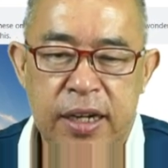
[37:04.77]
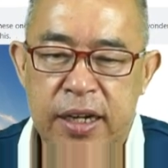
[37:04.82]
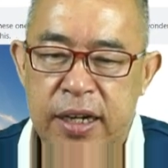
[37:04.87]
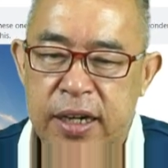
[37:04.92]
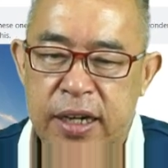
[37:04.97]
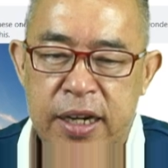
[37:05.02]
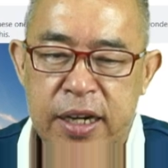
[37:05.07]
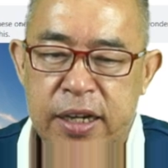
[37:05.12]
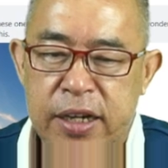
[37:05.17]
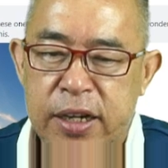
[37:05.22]

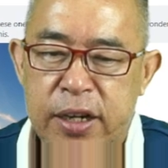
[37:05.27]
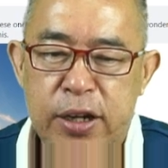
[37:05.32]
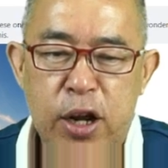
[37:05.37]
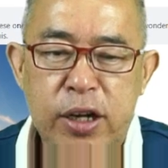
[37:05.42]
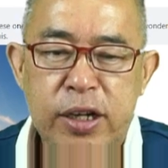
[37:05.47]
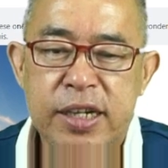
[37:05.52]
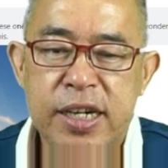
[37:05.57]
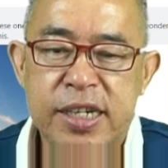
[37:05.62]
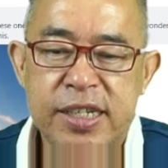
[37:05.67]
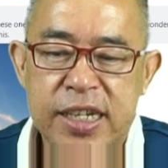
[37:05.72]
It's
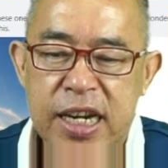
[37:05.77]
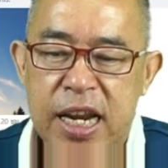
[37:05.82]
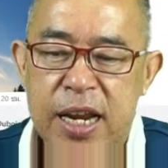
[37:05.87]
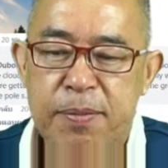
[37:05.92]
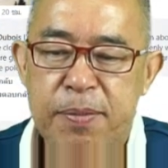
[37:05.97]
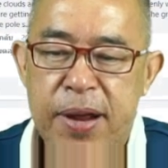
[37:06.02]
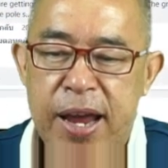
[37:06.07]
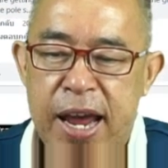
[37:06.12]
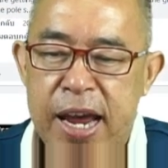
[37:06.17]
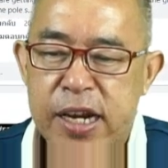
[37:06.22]
not the
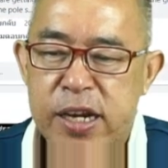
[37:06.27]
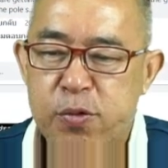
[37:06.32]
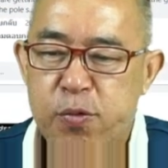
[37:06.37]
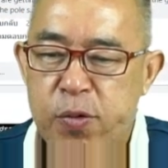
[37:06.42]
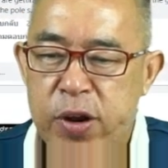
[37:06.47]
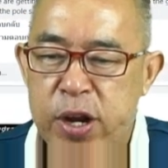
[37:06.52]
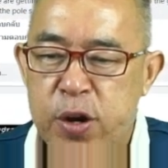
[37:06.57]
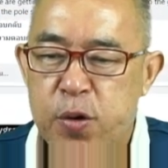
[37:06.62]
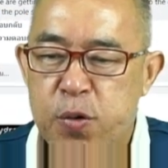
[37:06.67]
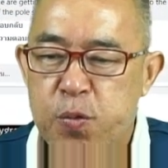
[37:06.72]
same as
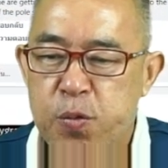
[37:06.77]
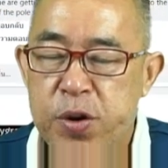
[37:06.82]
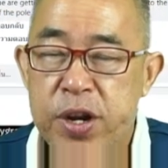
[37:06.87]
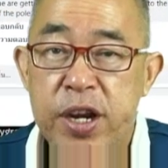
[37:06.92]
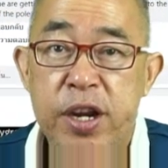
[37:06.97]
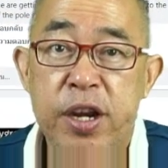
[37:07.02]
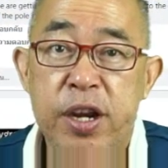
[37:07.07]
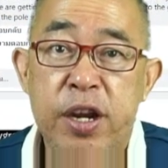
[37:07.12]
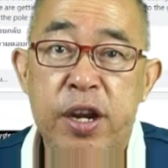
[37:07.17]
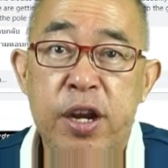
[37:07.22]
when
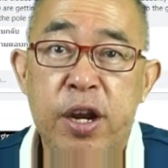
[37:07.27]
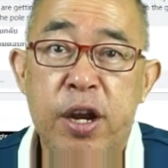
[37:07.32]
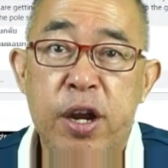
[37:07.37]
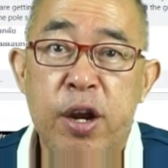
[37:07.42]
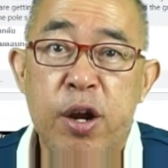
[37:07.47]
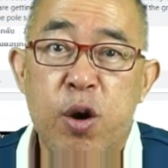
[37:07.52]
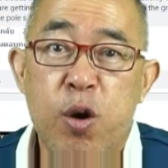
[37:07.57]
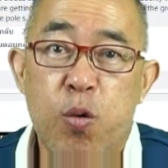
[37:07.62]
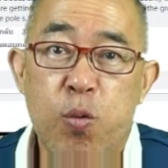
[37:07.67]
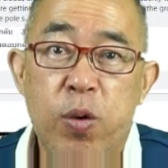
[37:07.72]
we
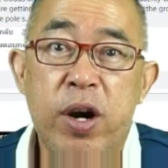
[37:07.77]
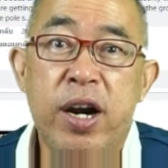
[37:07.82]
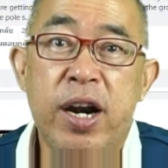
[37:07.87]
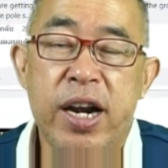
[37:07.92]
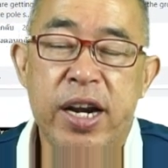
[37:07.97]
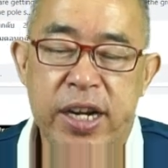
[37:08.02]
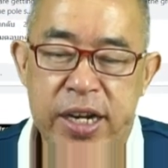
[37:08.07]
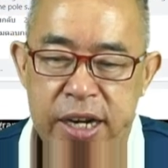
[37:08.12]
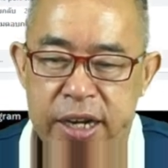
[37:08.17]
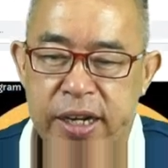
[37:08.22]
were a
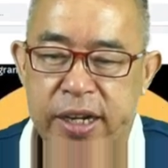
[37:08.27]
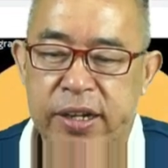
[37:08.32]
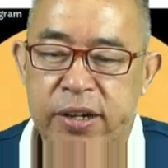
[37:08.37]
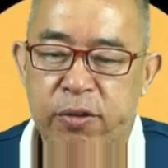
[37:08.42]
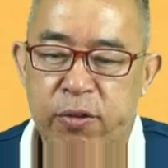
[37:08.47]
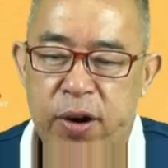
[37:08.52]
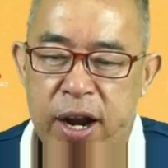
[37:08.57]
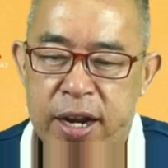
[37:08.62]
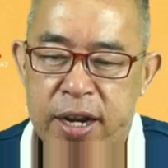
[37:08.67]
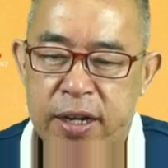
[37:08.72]
kid,
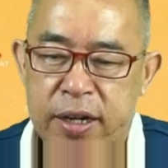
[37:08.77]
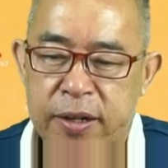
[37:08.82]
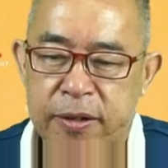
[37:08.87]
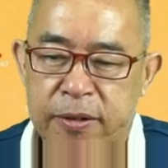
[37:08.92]
right?